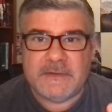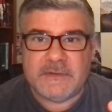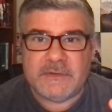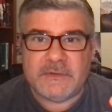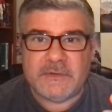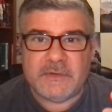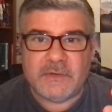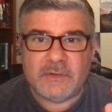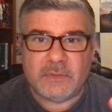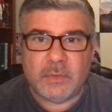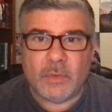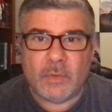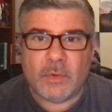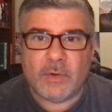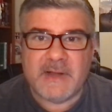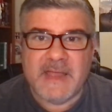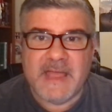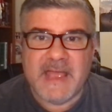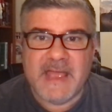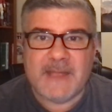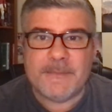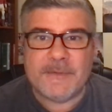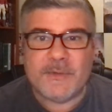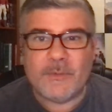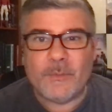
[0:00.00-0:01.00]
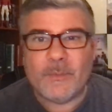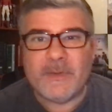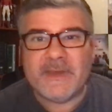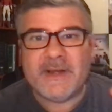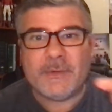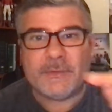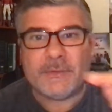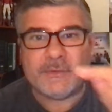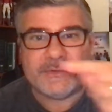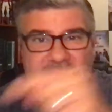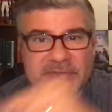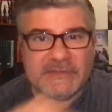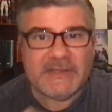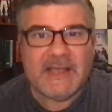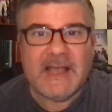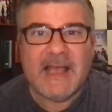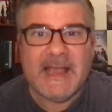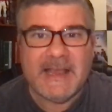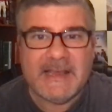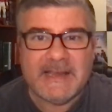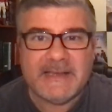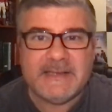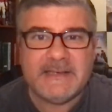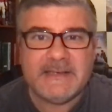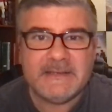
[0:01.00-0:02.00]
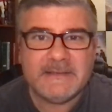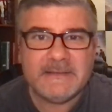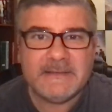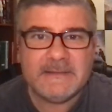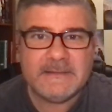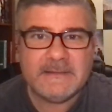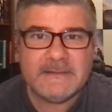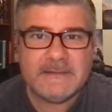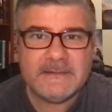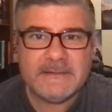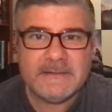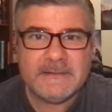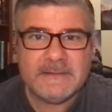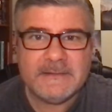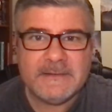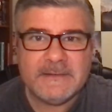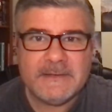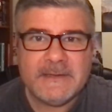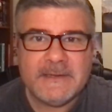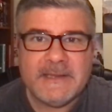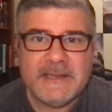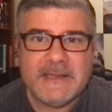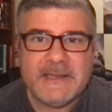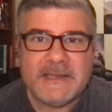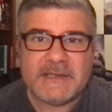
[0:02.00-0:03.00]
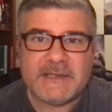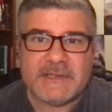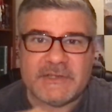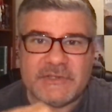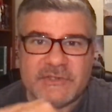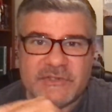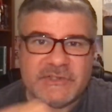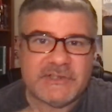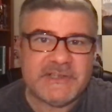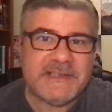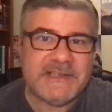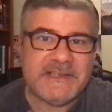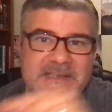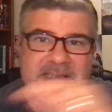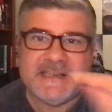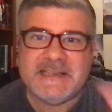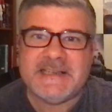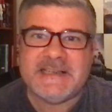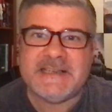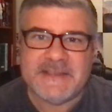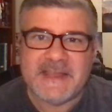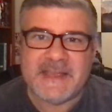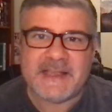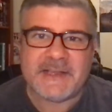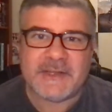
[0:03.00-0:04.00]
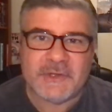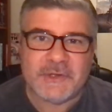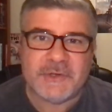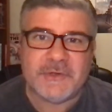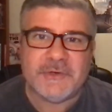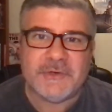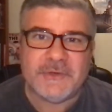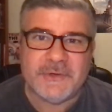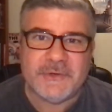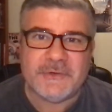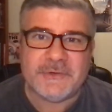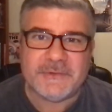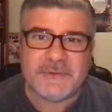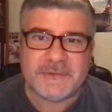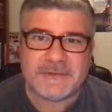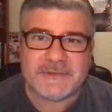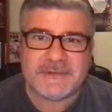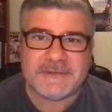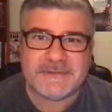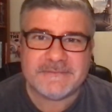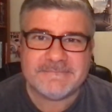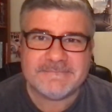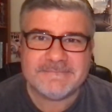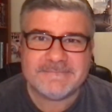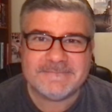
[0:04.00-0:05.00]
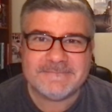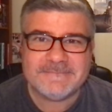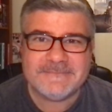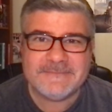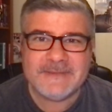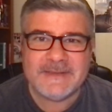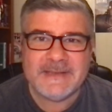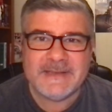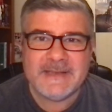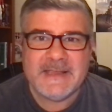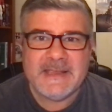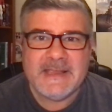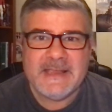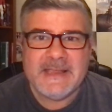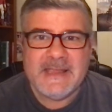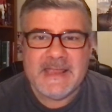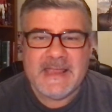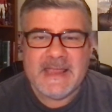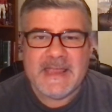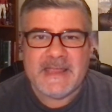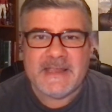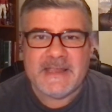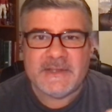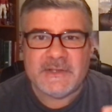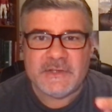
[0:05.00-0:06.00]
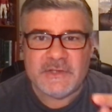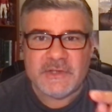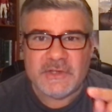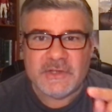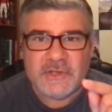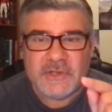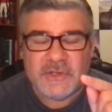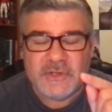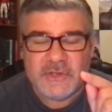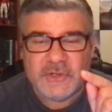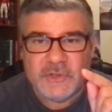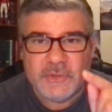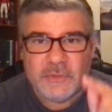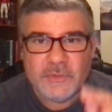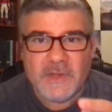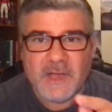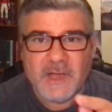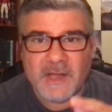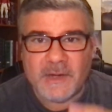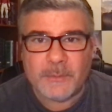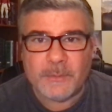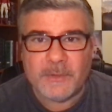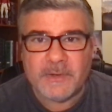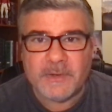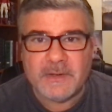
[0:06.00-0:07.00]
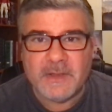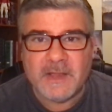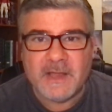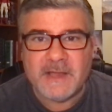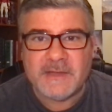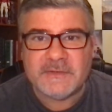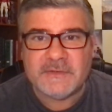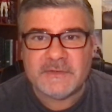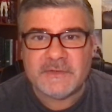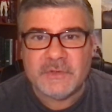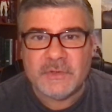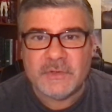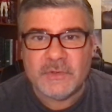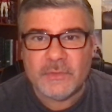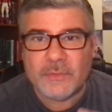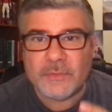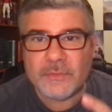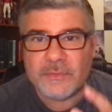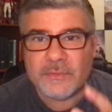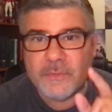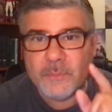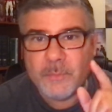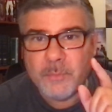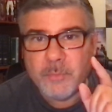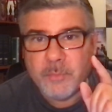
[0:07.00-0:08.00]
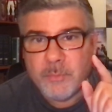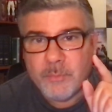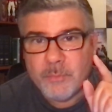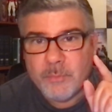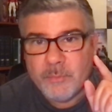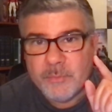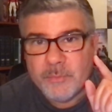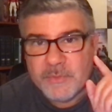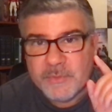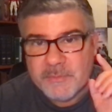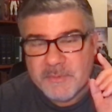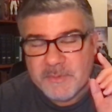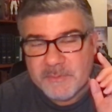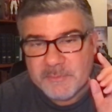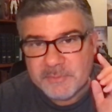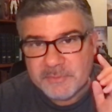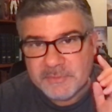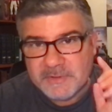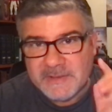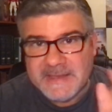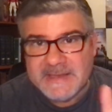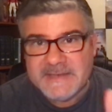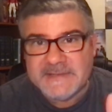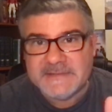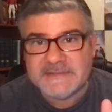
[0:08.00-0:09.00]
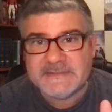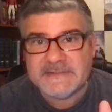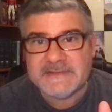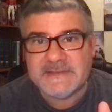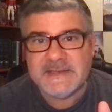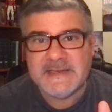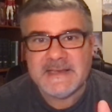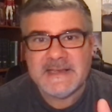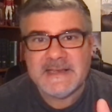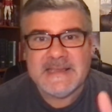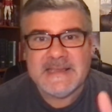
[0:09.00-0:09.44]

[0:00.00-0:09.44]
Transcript: the Lord had me wait outside because she needed that good news. And you got to realize you're the you've been placed